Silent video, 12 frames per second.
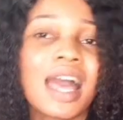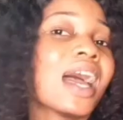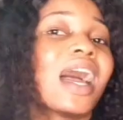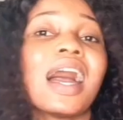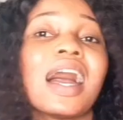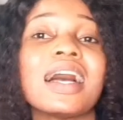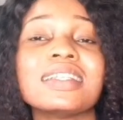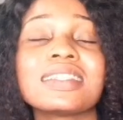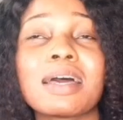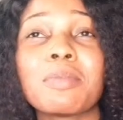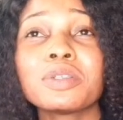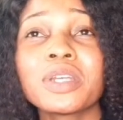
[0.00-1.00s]
And I'm
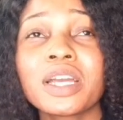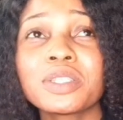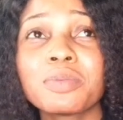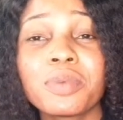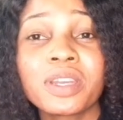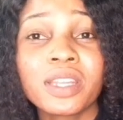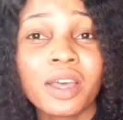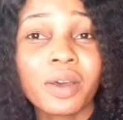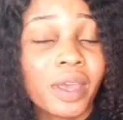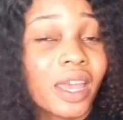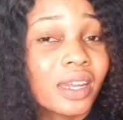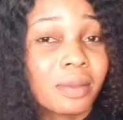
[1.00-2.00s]
not trying to bring down
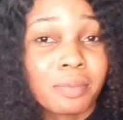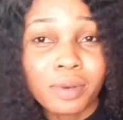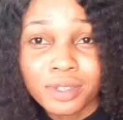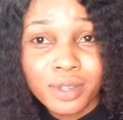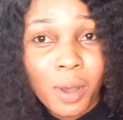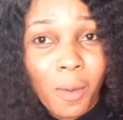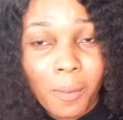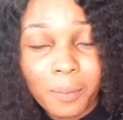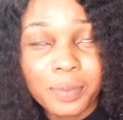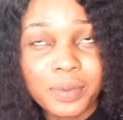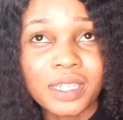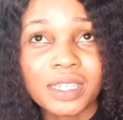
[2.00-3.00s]
anybody's company.